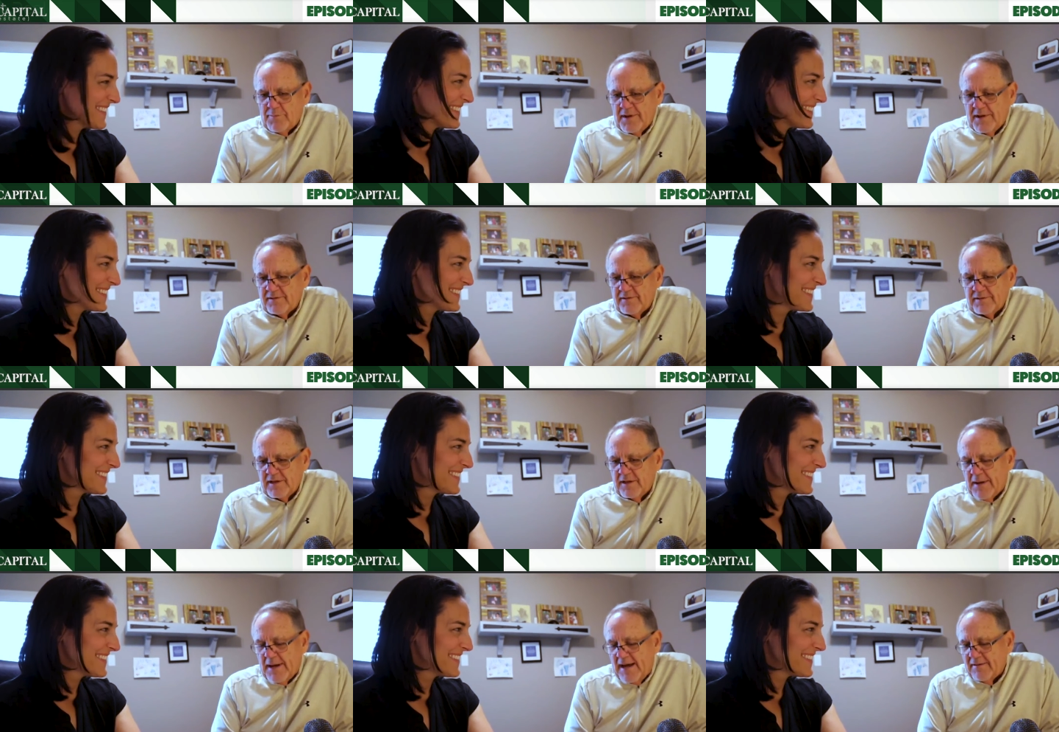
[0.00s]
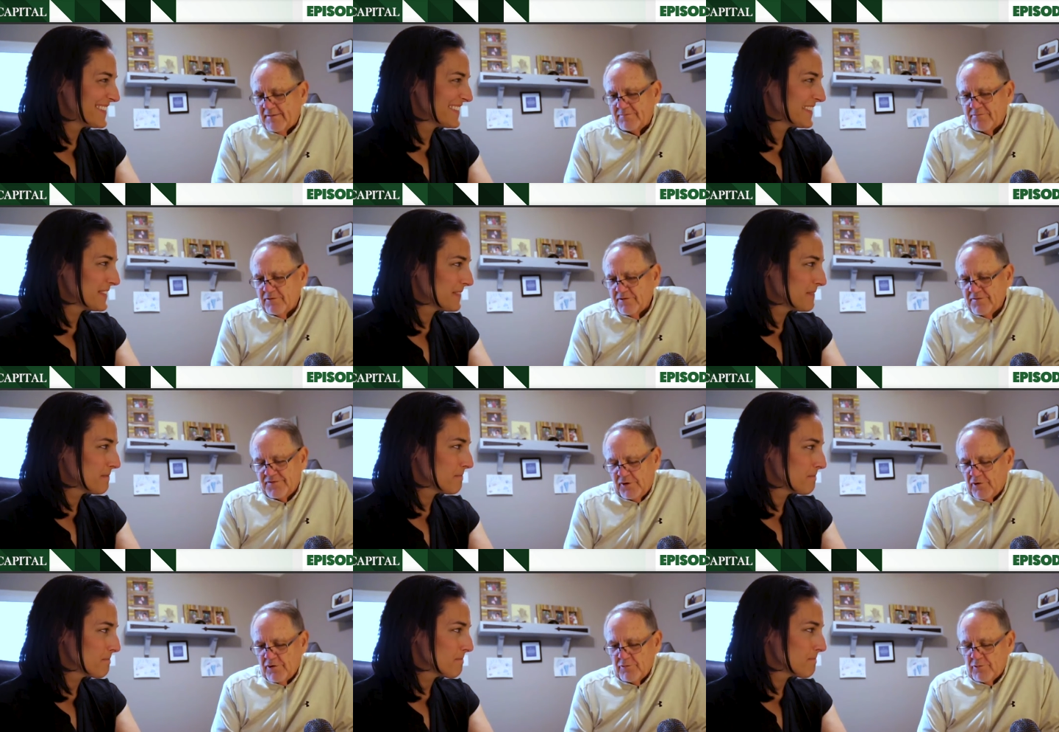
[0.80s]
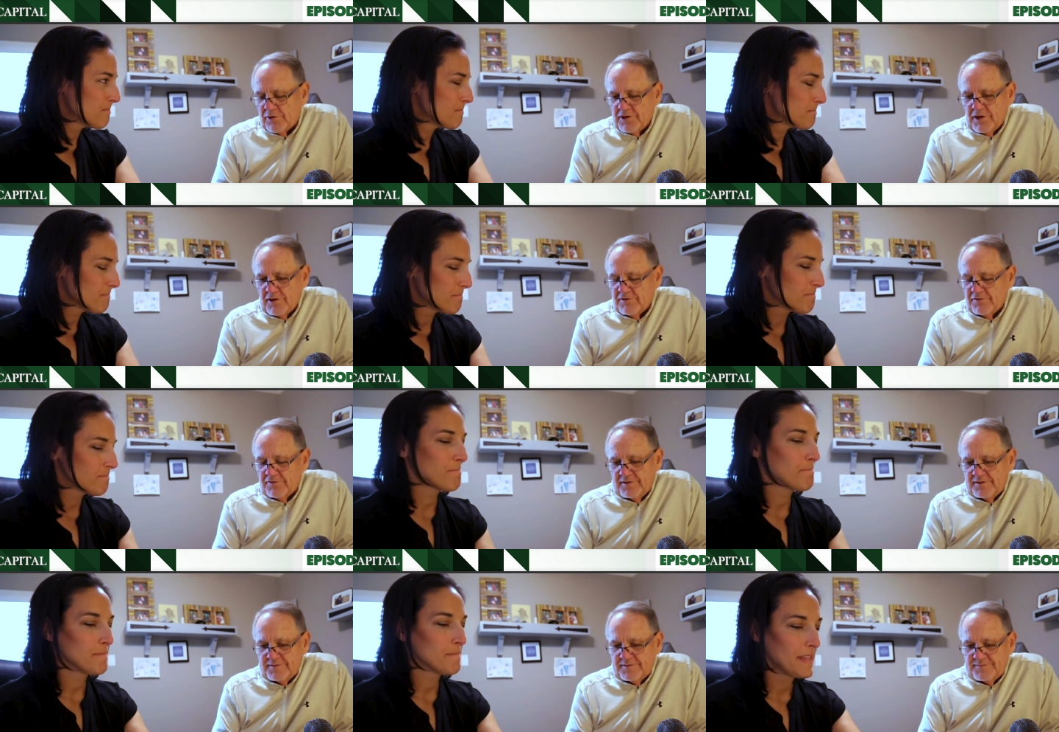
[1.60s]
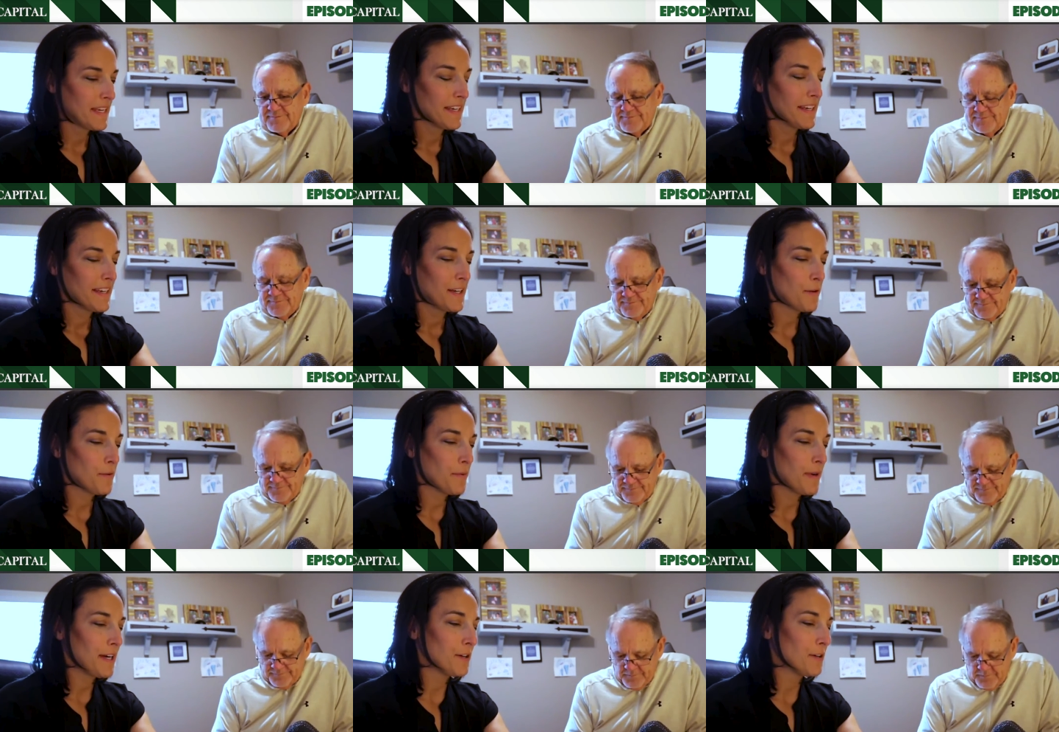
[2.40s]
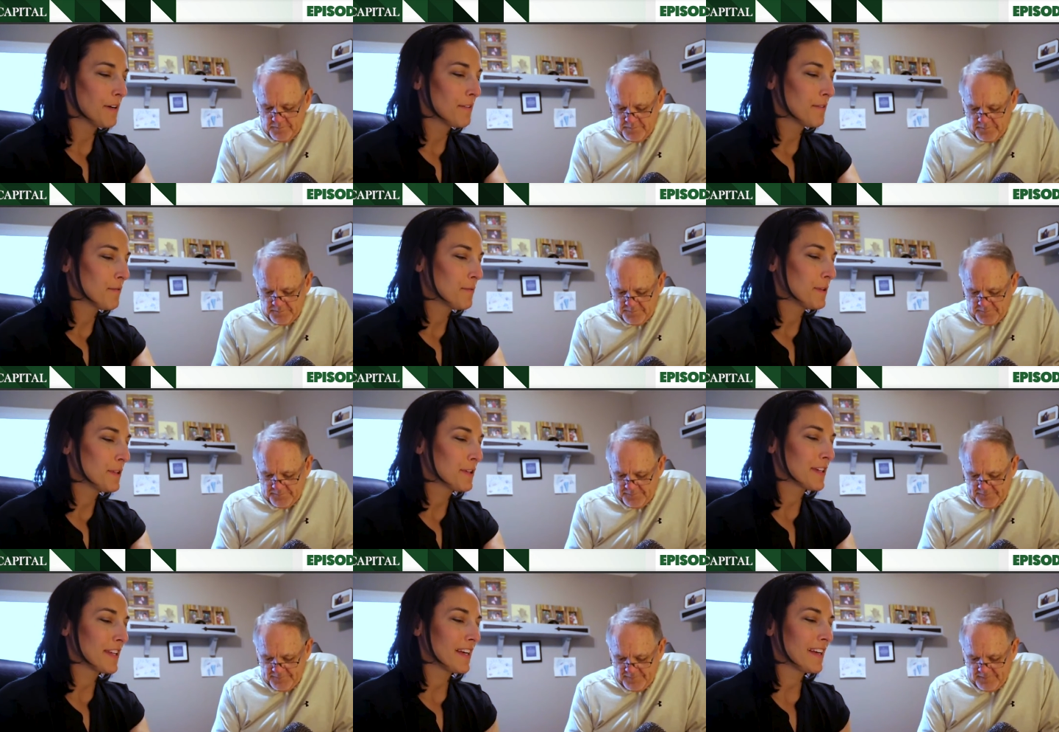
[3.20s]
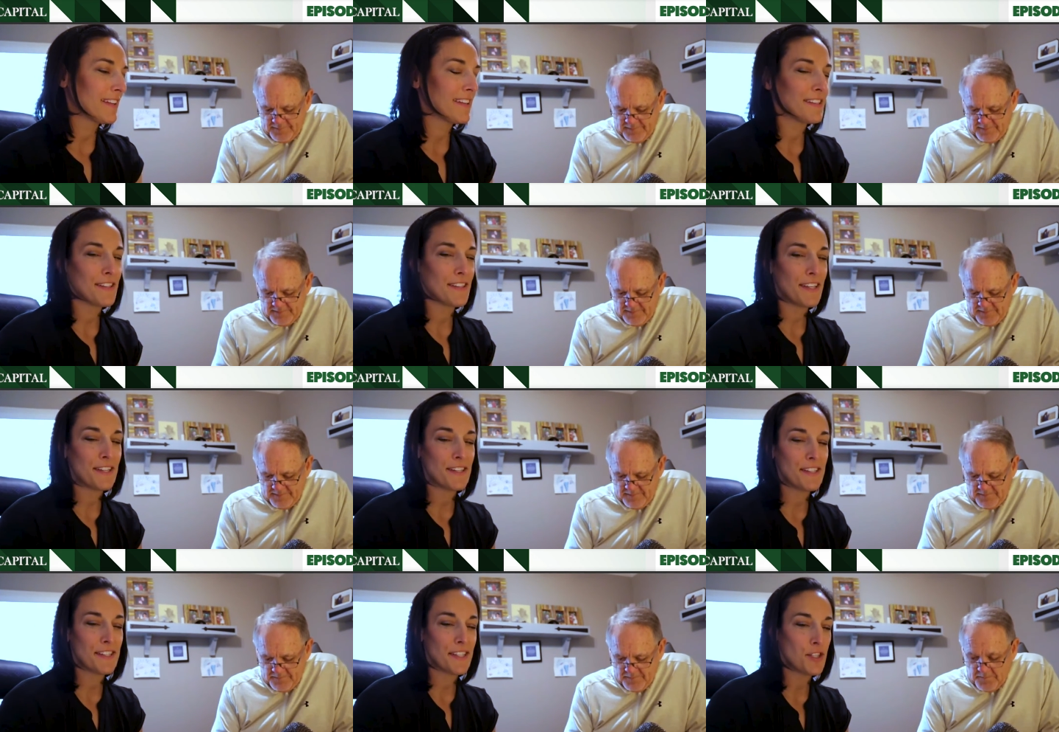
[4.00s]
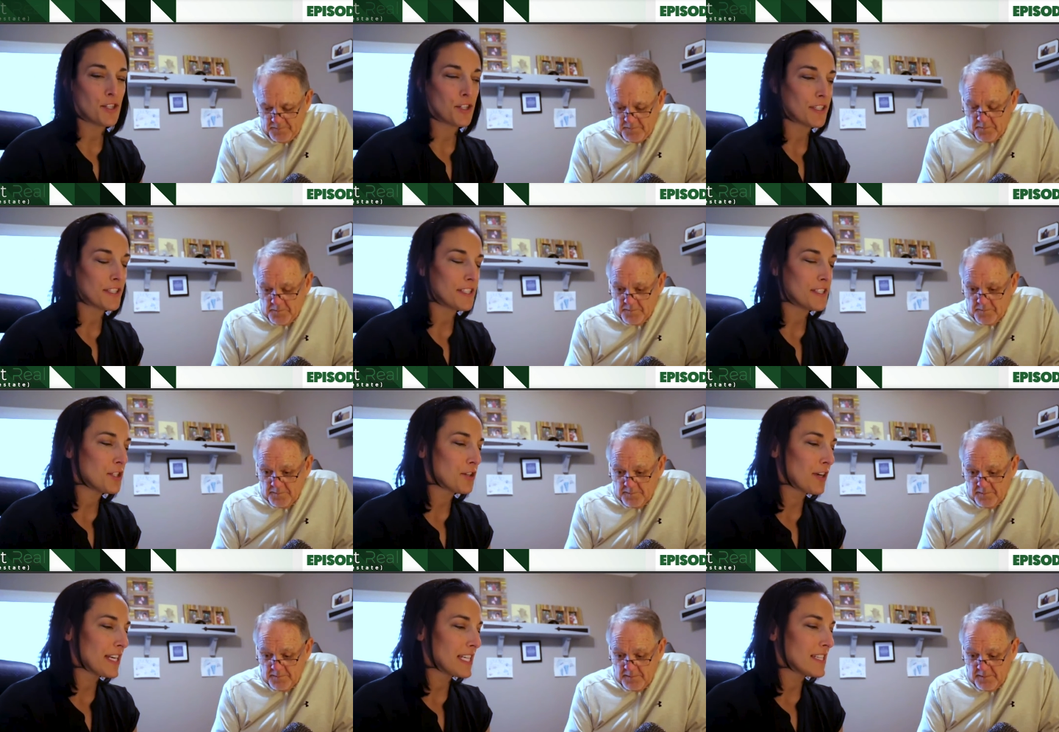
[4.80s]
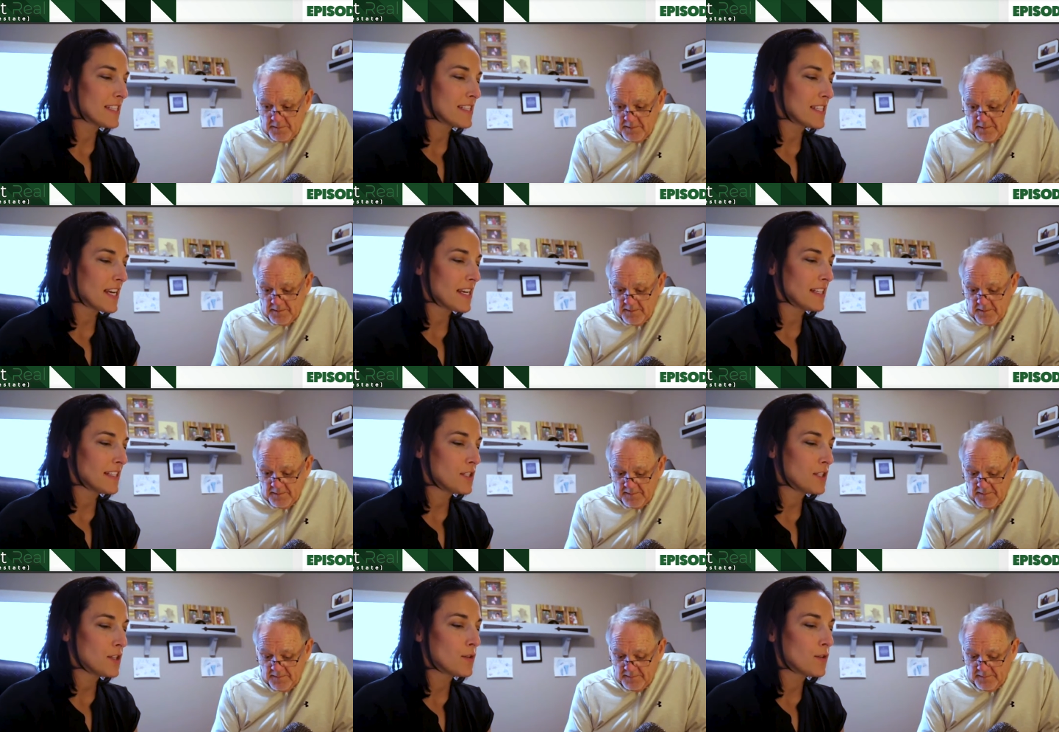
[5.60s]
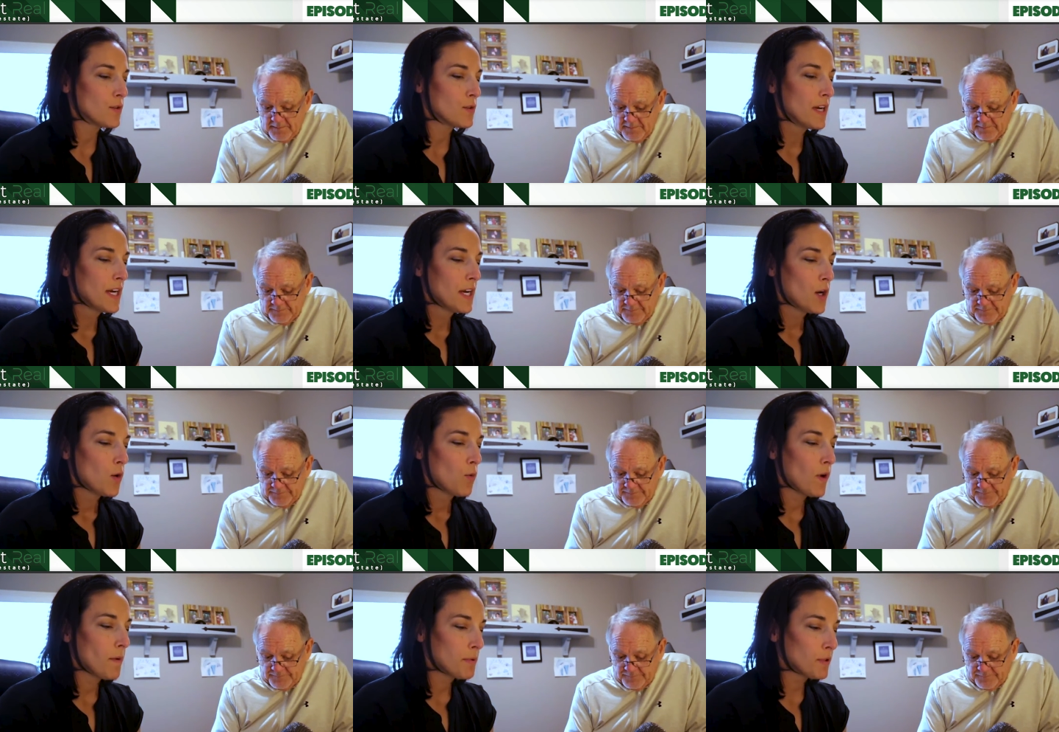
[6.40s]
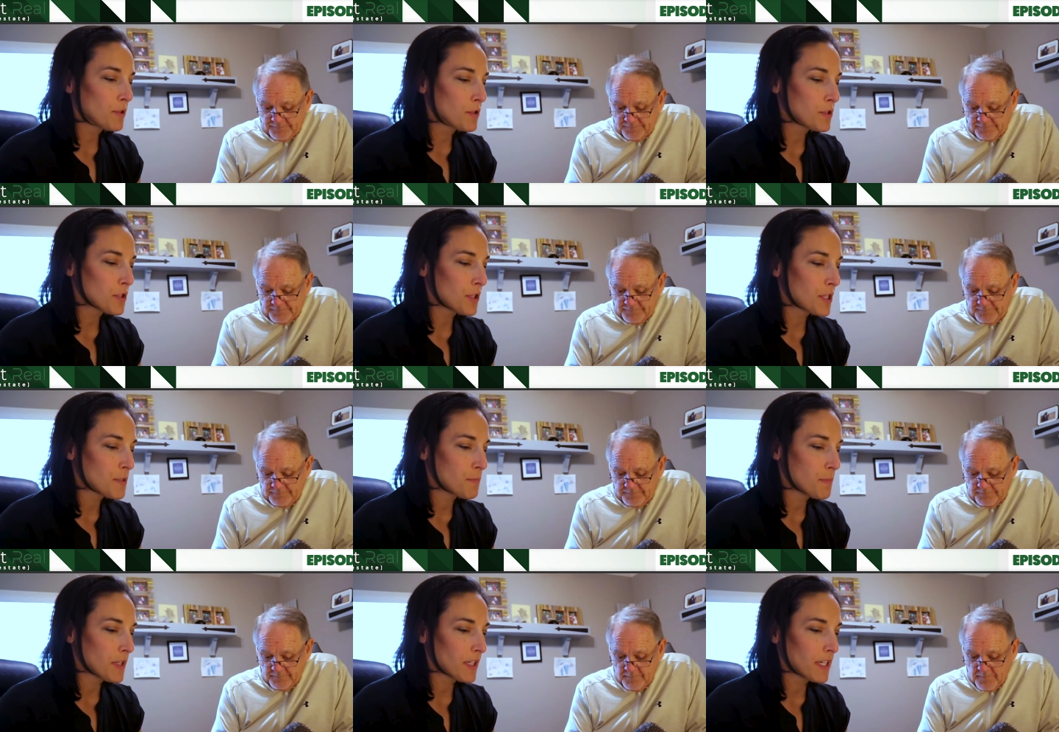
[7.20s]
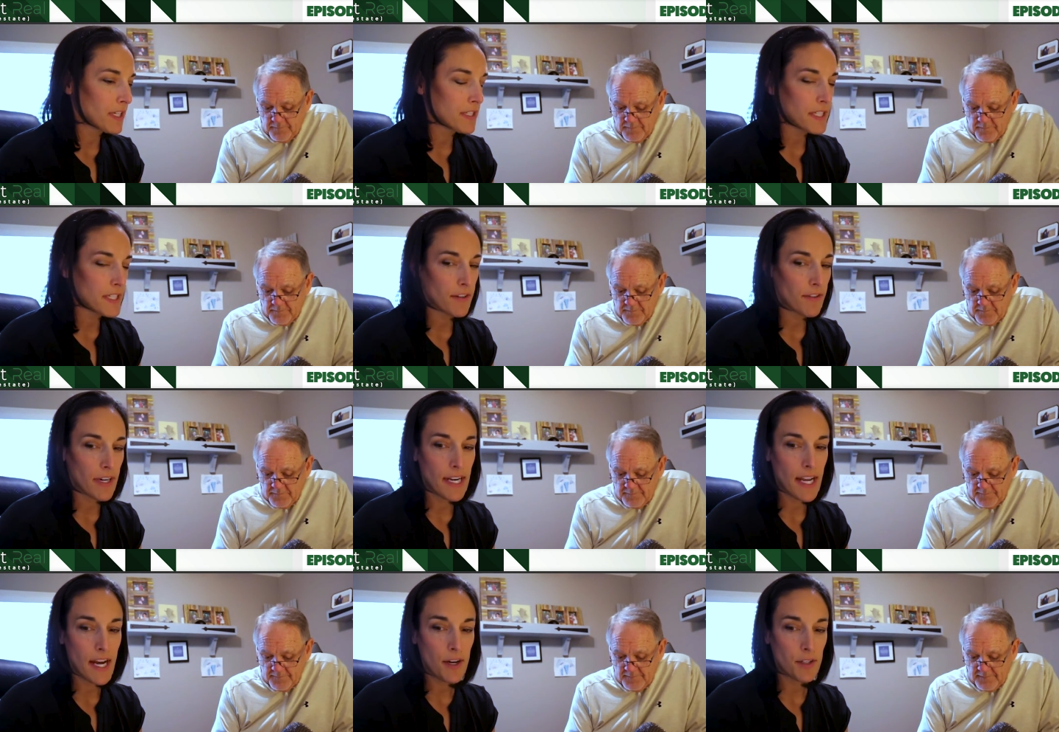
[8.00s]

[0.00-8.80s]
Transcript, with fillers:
Speaker 1: been about for thirty-one years.
Speaker 2: Wow. Willard, the, that is such a, such a great insight to what builders are experiencing right now.